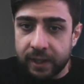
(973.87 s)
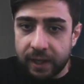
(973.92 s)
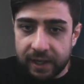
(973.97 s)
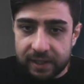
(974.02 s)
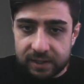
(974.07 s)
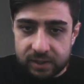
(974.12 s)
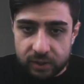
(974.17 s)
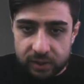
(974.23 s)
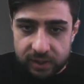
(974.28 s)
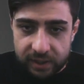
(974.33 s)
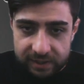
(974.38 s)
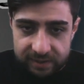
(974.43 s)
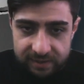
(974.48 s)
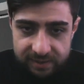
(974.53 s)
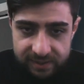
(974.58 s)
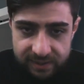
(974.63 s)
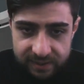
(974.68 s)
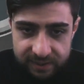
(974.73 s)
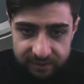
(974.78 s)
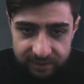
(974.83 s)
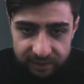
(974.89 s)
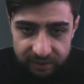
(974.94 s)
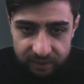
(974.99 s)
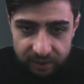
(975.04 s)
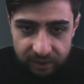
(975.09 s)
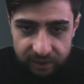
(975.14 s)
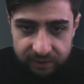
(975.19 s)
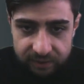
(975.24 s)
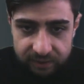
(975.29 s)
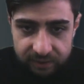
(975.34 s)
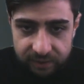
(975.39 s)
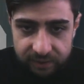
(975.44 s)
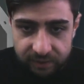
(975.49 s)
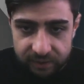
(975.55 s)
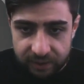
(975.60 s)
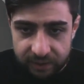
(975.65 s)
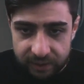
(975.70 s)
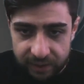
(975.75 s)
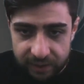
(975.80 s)
As you can see, the
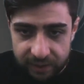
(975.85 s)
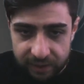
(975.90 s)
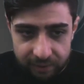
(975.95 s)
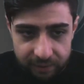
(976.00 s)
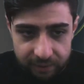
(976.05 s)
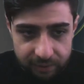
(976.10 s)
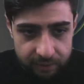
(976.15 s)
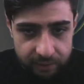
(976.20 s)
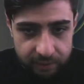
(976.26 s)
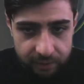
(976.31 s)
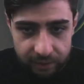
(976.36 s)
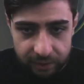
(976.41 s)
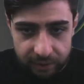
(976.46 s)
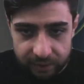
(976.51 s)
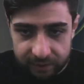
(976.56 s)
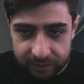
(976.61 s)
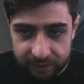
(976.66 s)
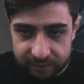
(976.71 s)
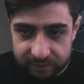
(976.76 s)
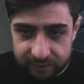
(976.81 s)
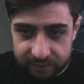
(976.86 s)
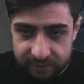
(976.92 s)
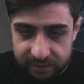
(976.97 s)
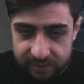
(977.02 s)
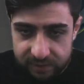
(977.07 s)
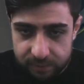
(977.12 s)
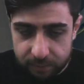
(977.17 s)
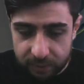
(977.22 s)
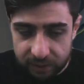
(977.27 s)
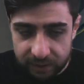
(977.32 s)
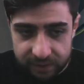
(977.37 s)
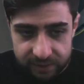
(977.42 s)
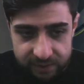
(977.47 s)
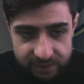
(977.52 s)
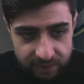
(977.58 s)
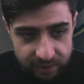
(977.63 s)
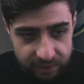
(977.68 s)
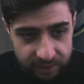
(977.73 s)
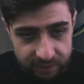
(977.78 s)
lighting here, this
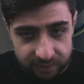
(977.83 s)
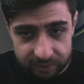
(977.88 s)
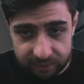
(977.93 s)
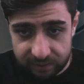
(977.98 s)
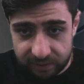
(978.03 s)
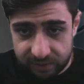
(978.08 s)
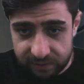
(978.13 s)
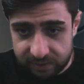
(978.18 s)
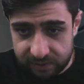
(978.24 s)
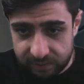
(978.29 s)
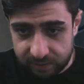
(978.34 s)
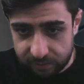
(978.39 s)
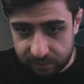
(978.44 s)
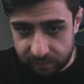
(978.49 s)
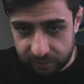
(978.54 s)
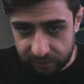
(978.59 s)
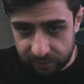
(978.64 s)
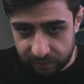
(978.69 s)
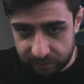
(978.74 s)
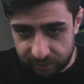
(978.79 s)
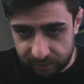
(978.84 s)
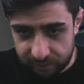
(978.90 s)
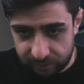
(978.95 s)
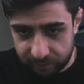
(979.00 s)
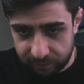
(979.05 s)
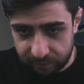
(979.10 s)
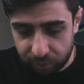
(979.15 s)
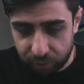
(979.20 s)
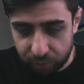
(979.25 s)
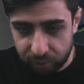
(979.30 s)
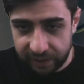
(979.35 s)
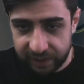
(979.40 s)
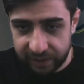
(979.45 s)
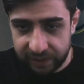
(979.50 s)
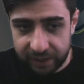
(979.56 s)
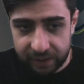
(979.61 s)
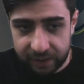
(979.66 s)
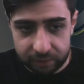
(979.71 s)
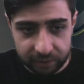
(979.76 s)
place, this
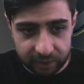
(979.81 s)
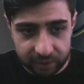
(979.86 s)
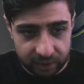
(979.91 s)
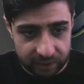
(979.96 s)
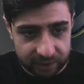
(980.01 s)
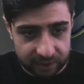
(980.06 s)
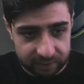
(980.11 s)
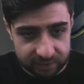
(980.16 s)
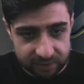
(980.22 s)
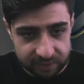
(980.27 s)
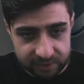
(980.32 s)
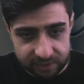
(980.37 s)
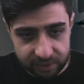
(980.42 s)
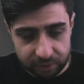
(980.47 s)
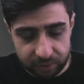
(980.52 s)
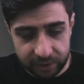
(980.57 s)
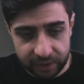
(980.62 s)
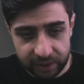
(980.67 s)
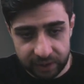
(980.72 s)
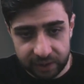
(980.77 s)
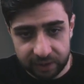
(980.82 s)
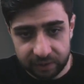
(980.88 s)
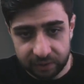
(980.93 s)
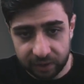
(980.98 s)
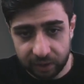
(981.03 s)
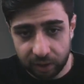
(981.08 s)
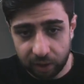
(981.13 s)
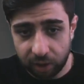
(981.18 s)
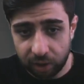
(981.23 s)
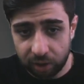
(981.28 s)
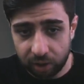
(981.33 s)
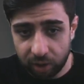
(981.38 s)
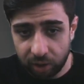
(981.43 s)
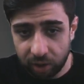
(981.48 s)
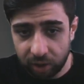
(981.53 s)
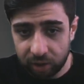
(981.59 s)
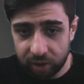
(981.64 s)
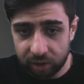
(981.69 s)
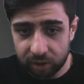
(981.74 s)
gray area and this gray area are
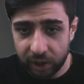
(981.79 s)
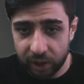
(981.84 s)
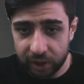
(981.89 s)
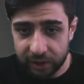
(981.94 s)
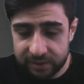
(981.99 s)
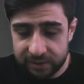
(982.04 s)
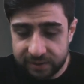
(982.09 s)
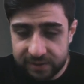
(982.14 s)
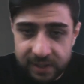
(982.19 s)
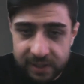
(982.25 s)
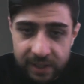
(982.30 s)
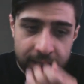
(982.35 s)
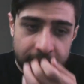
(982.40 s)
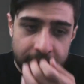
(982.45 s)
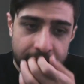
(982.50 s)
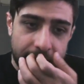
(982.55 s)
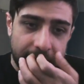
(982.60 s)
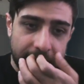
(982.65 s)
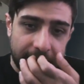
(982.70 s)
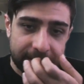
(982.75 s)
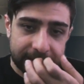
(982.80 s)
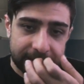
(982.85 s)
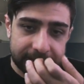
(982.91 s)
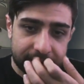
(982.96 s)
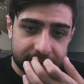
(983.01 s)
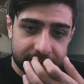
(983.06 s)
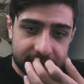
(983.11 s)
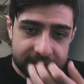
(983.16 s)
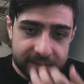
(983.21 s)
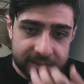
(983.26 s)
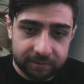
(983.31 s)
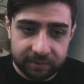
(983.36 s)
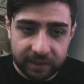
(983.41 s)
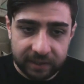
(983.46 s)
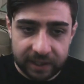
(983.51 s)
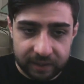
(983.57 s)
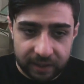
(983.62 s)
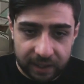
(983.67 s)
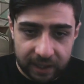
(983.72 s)
all lights. And the reason
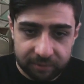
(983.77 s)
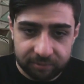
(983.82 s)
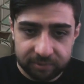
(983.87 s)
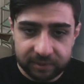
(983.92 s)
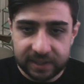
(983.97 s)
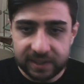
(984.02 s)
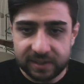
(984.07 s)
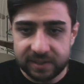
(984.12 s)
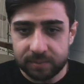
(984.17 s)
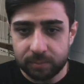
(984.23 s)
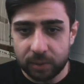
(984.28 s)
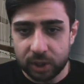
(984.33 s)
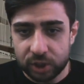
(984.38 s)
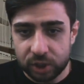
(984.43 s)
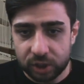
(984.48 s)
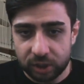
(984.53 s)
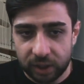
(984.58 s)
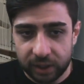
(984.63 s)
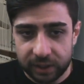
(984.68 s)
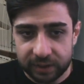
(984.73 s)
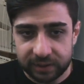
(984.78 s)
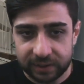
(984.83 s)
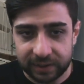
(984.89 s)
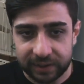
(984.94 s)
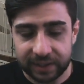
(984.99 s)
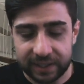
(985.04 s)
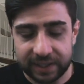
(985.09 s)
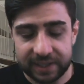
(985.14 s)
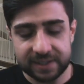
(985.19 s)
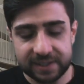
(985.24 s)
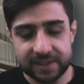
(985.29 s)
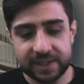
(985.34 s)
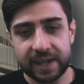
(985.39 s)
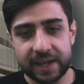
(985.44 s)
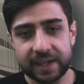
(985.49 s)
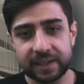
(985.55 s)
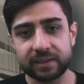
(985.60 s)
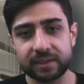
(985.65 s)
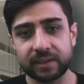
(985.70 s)
we have this much lighting is
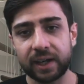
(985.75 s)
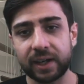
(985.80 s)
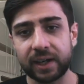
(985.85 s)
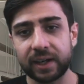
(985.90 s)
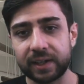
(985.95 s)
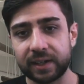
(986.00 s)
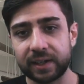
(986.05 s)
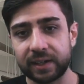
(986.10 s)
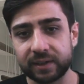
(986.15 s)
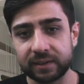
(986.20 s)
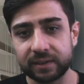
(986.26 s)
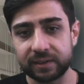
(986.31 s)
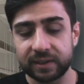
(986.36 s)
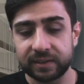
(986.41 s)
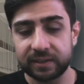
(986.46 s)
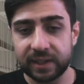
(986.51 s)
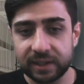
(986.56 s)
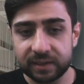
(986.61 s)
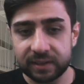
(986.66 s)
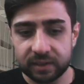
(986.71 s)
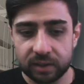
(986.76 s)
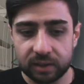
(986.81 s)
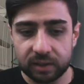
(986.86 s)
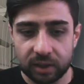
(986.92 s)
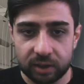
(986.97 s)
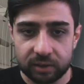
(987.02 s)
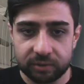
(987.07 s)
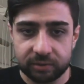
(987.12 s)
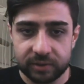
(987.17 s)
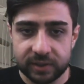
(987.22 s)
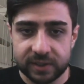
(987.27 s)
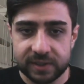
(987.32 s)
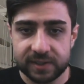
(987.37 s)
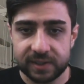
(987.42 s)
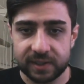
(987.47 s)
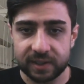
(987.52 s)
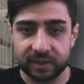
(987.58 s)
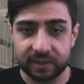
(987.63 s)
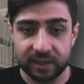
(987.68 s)
that the dental
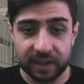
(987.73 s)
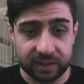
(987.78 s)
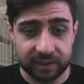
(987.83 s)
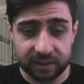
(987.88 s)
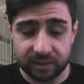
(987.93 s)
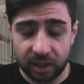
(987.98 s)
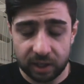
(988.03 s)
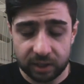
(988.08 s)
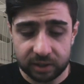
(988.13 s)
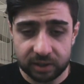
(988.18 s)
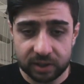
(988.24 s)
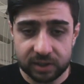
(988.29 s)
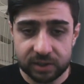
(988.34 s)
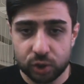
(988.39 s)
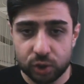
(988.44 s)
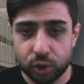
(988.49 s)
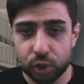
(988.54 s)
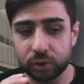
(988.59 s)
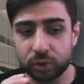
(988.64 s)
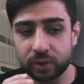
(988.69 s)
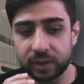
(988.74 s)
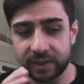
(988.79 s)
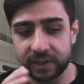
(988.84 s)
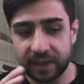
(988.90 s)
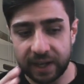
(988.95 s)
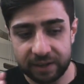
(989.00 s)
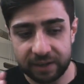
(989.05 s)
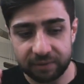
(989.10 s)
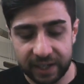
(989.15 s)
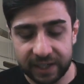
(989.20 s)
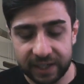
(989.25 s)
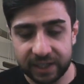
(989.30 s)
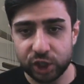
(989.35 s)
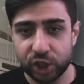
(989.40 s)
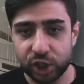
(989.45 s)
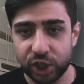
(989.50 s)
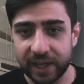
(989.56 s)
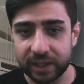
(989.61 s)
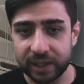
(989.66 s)
office, the doctors shouldn't have
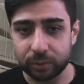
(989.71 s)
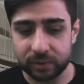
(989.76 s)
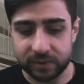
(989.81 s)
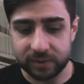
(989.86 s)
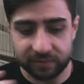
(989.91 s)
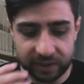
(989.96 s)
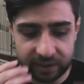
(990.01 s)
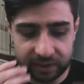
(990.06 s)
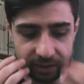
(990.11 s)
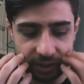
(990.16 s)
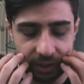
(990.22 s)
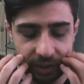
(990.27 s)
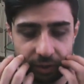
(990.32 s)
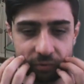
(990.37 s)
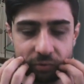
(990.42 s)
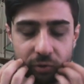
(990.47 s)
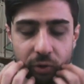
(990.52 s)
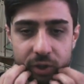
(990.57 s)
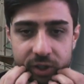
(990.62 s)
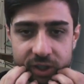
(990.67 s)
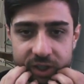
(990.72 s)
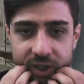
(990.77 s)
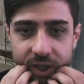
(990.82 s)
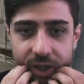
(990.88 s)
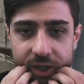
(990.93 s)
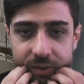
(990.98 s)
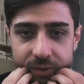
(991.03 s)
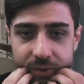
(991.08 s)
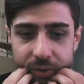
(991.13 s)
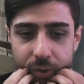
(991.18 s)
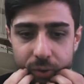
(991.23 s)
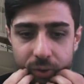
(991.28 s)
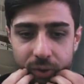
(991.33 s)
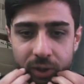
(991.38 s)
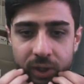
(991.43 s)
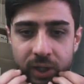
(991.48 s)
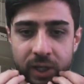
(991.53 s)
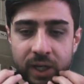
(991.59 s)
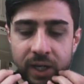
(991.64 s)
any shadows. When they are working on
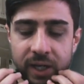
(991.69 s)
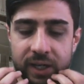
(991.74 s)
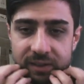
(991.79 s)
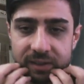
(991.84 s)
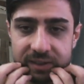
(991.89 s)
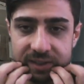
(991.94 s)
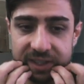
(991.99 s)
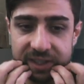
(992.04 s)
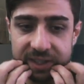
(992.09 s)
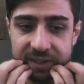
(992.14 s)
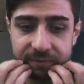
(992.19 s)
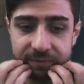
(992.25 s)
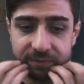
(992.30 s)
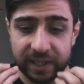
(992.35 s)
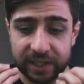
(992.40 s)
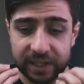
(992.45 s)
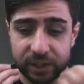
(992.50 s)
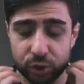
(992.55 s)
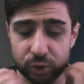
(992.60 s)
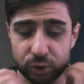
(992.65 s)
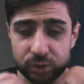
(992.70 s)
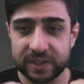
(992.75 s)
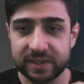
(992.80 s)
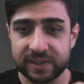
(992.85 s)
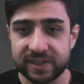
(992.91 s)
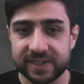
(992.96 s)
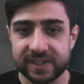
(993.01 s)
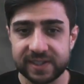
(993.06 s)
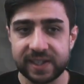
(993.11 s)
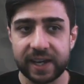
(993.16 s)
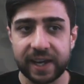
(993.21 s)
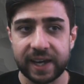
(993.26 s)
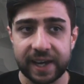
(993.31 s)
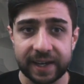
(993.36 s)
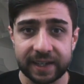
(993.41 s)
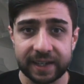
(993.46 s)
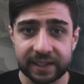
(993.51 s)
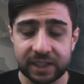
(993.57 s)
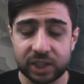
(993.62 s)
your teeth, they shouldn't see
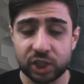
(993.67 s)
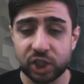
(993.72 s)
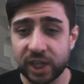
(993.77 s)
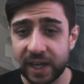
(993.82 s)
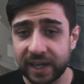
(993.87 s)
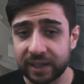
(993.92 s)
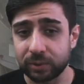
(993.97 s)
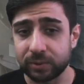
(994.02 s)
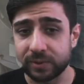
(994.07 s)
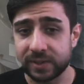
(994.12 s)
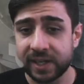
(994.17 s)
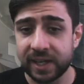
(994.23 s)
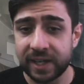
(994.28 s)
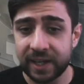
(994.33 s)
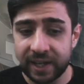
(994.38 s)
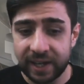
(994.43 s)
any shadows.